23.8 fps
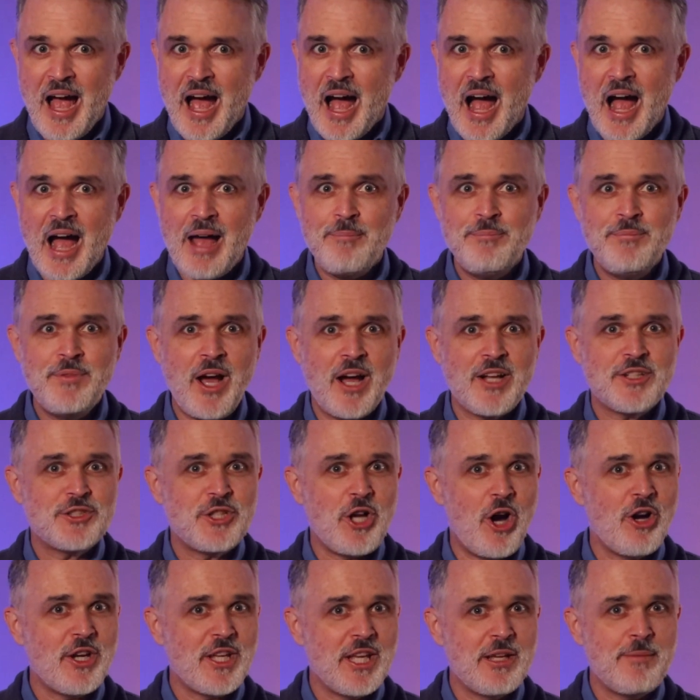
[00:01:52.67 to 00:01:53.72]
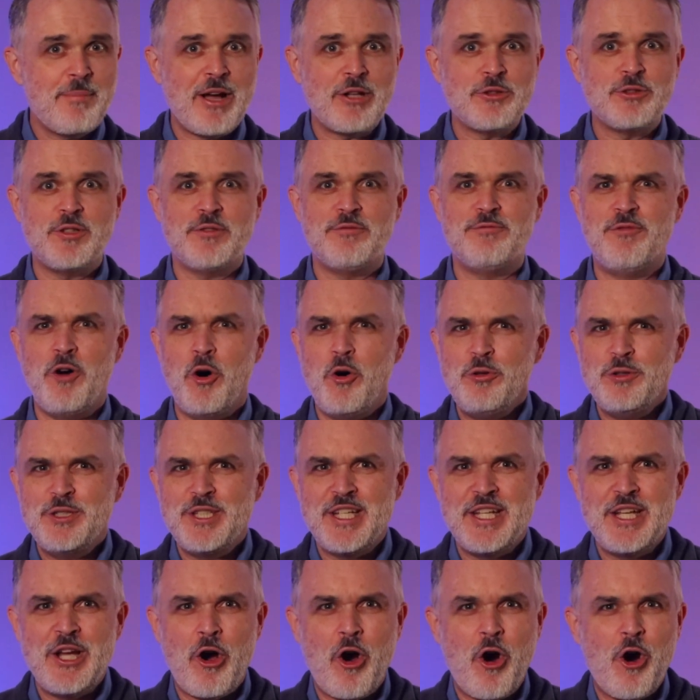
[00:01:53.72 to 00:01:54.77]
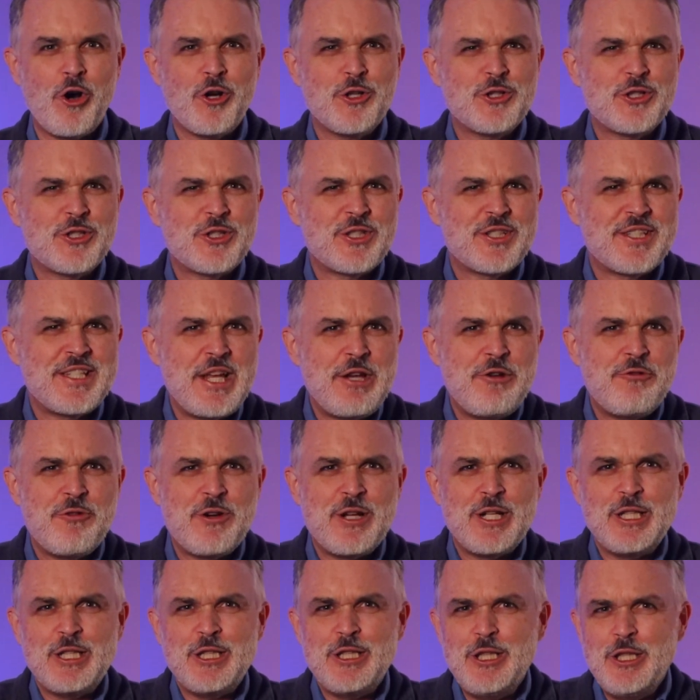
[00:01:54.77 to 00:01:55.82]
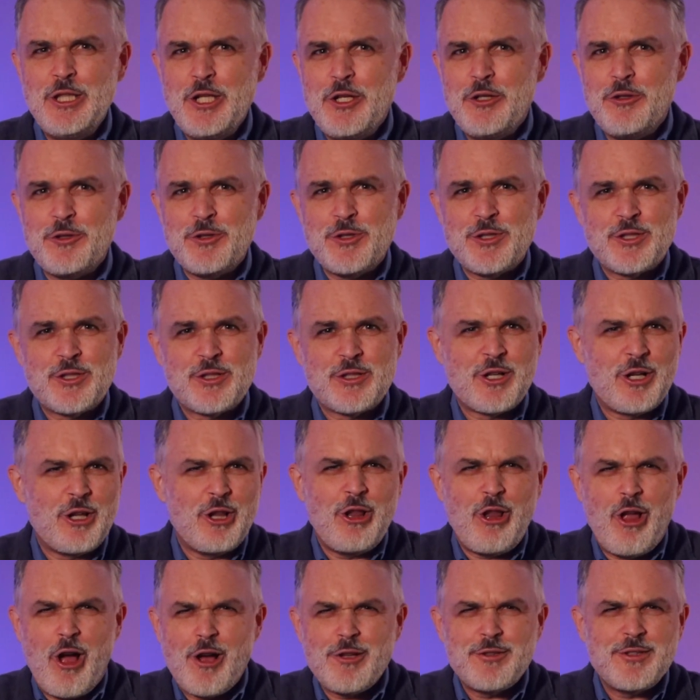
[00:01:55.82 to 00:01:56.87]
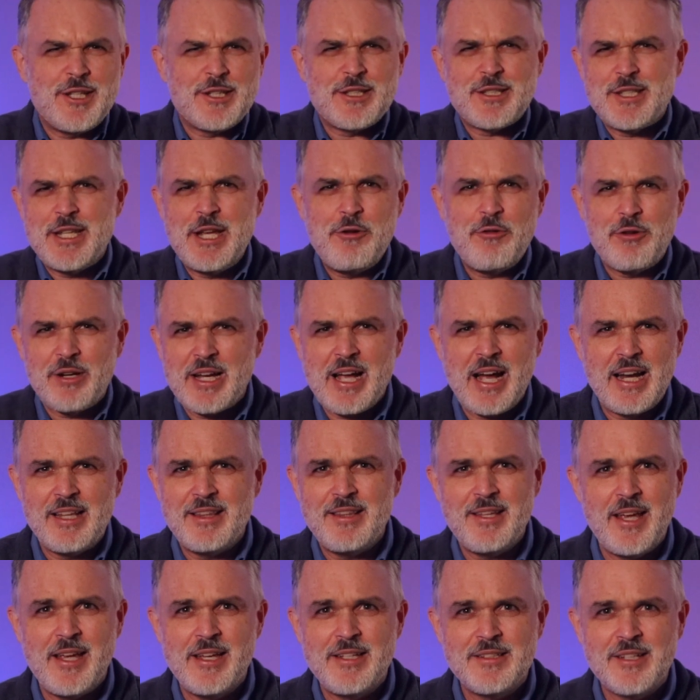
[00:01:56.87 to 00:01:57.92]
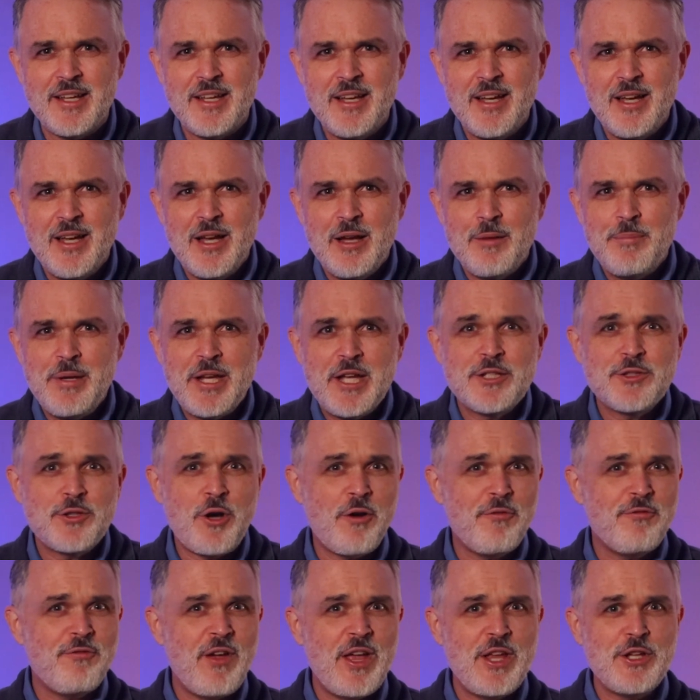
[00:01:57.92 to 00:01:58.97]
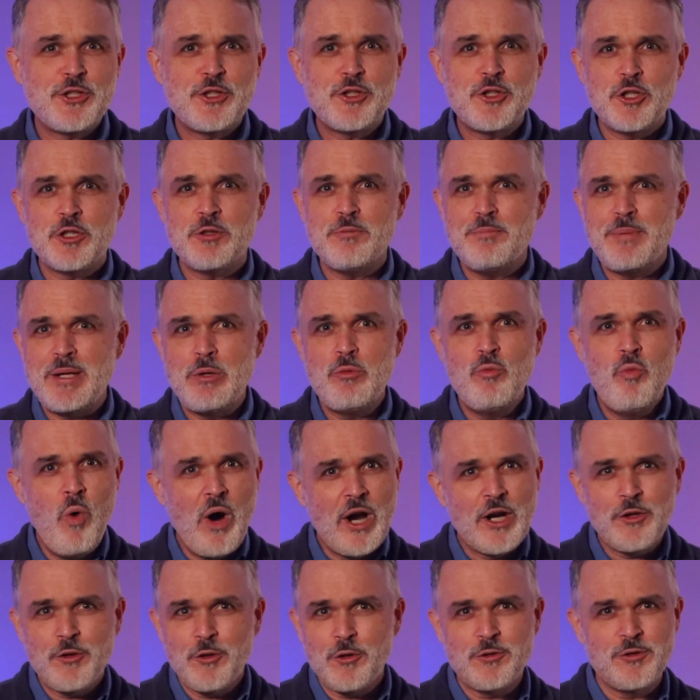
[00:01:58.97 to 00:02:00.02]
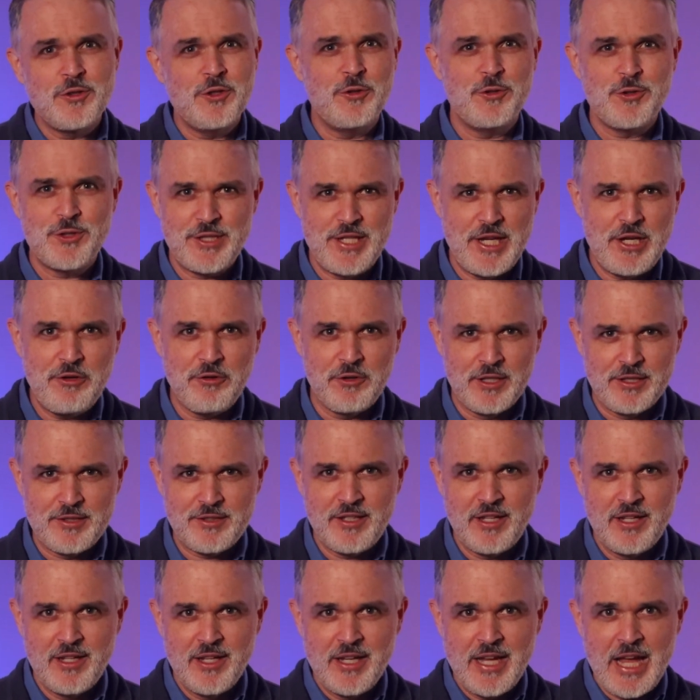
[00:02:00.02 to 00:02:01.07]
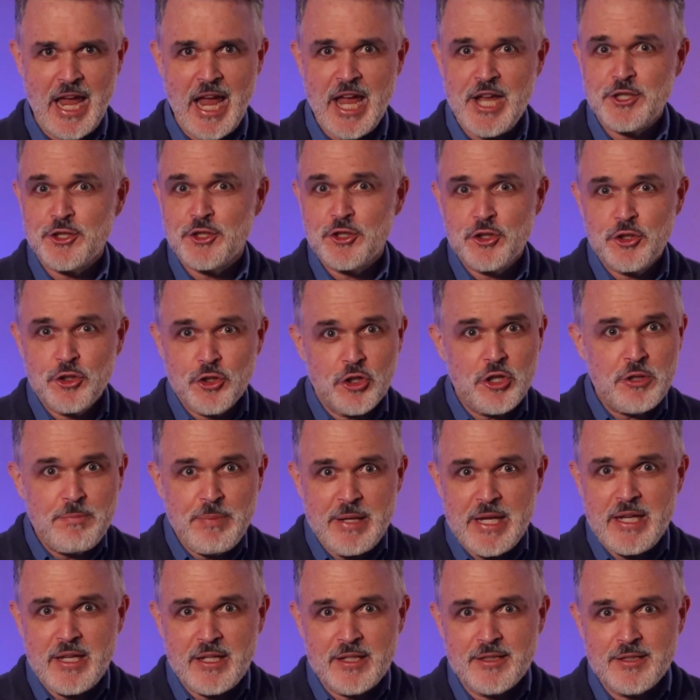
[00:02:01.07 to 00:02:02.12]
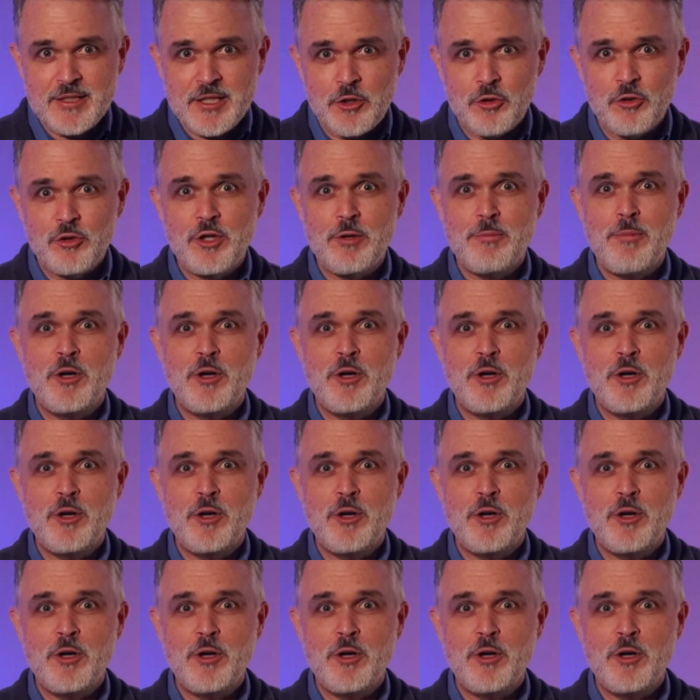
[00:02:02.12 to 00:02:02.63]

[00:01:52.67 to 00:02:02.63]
I'm not talking about divulging our secret little closet secret kind of things, because our faith shouldn't be one of those little secrets. It should be considered the